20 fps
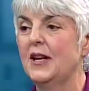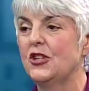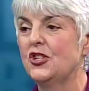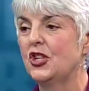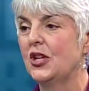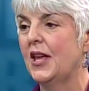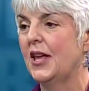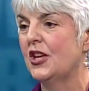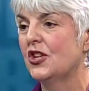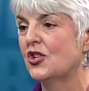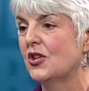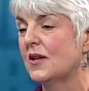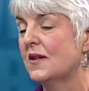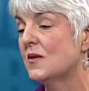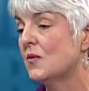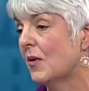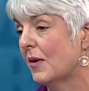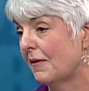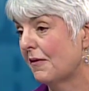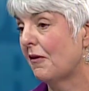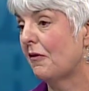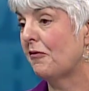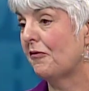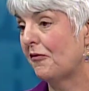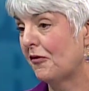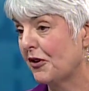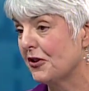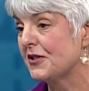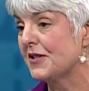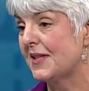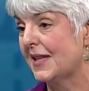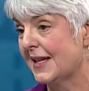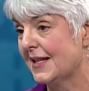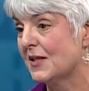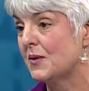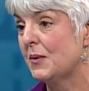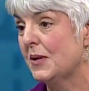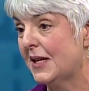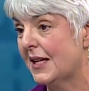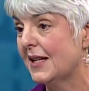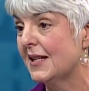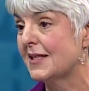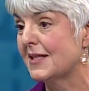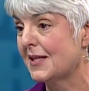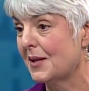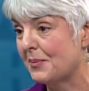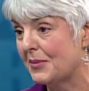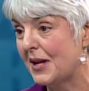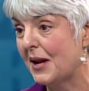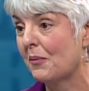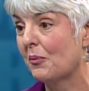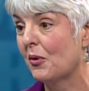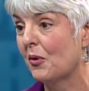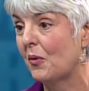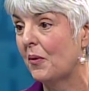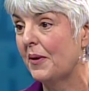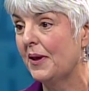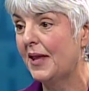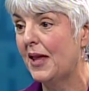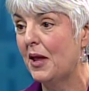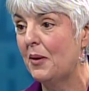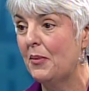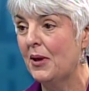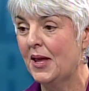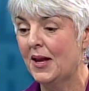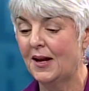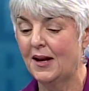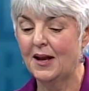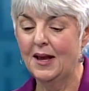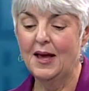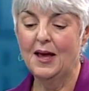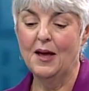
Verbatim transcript: education is one of the first things we did in September when we came in.